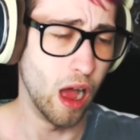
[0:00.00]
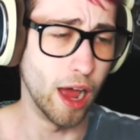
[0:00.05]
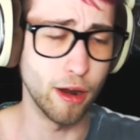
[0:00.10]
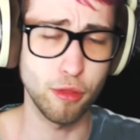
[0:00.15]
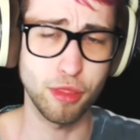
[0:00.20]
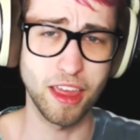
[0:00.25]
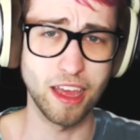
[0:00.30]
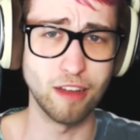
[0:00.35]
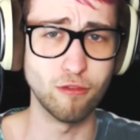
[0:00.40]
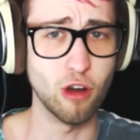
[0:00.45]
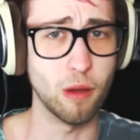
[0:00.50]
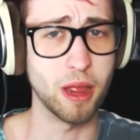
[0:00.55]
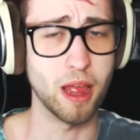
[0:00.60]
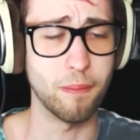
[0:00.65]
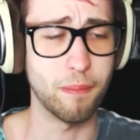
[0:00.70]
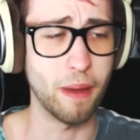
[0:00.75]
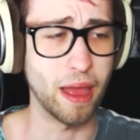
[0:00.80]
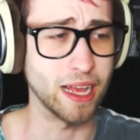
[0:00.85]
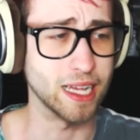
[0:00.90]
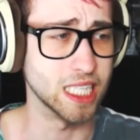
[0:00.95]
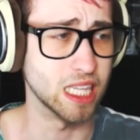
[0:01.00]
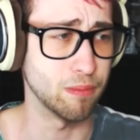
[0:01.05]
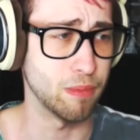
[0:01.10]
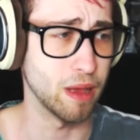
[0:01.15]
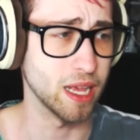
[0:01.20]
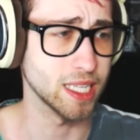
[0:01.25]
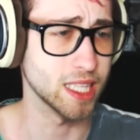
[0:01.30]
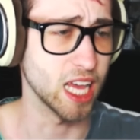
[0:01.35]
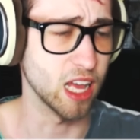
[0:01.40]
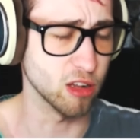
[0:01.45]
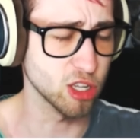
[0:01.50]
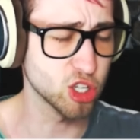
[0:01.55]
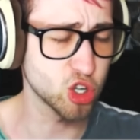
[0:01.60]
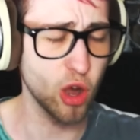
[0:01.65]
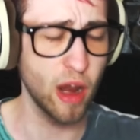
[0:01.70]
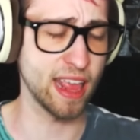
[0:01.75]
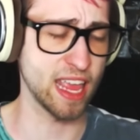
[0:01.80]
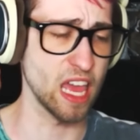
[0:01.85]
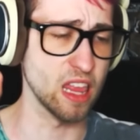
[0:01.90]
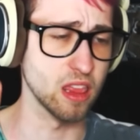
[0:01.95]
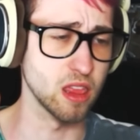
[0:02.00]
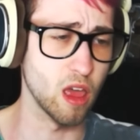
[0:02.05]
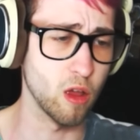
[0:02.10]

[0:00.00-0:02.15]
I don't think robbing a bank is the best thing. I'll try again